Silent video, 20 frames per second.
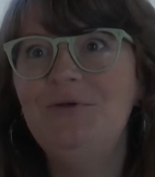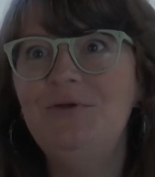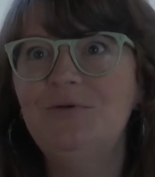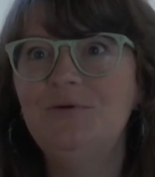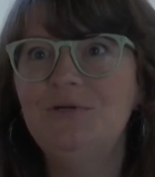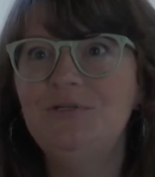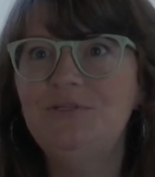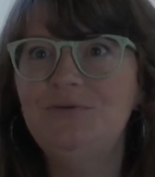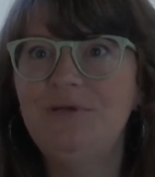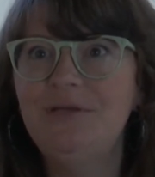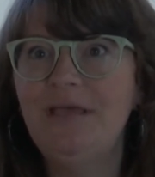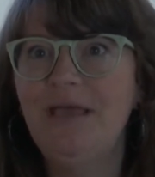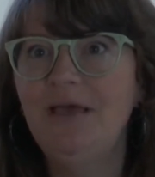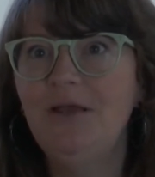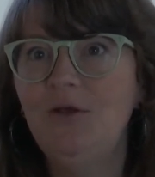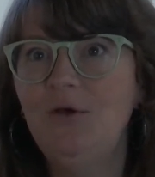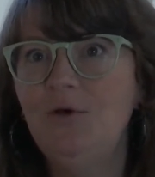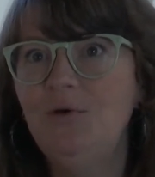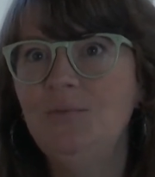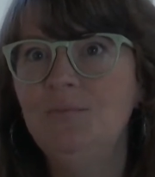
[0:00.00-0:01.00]
who are doing
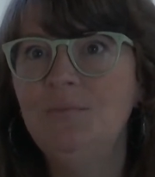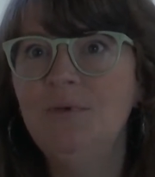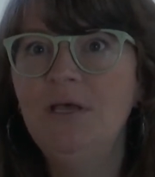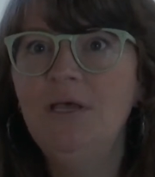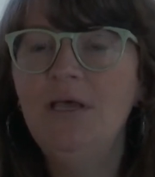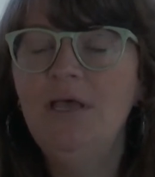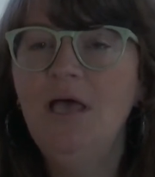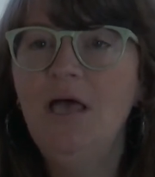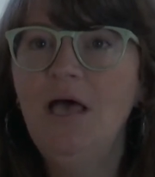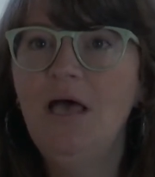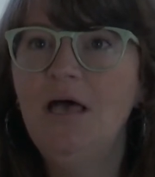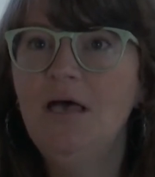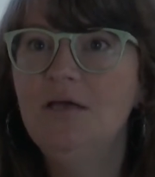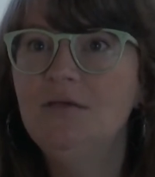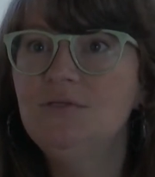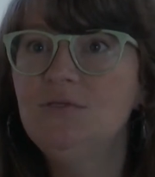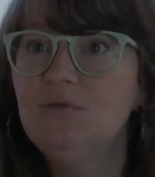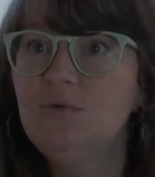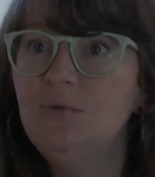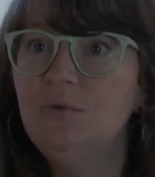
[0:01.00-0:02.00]
at home
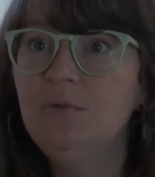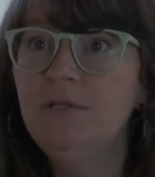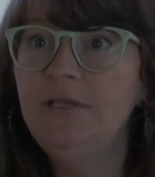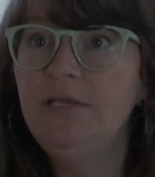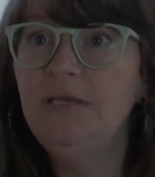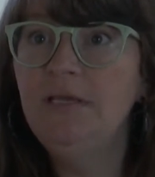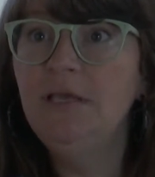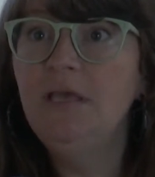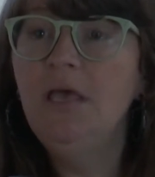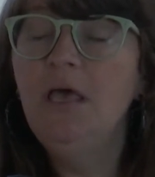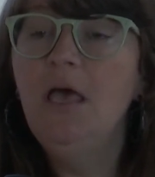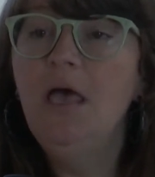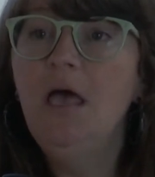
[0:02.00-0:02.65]
uh, schooling.